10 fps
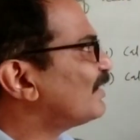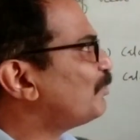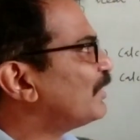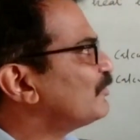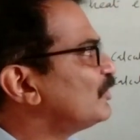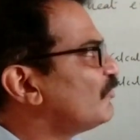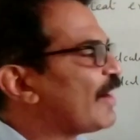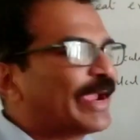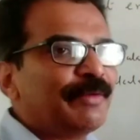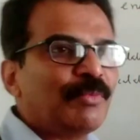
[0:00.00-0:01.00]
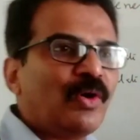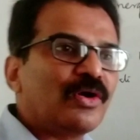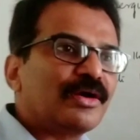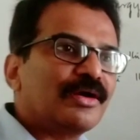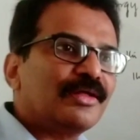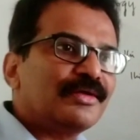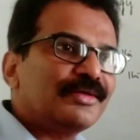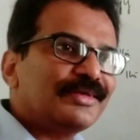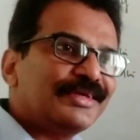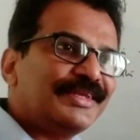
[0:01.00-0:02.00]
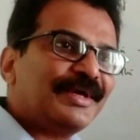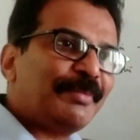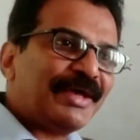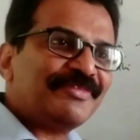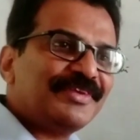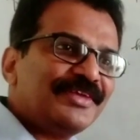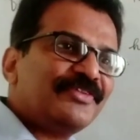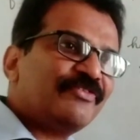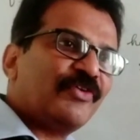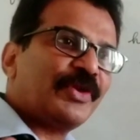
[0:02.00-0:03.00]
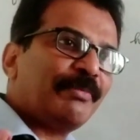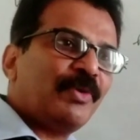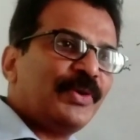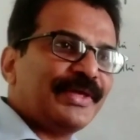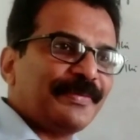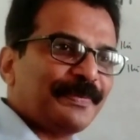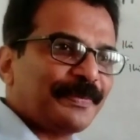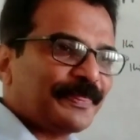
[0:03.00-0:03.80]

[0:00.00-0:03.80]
capacity of iron ball. Heat capacity is for a body,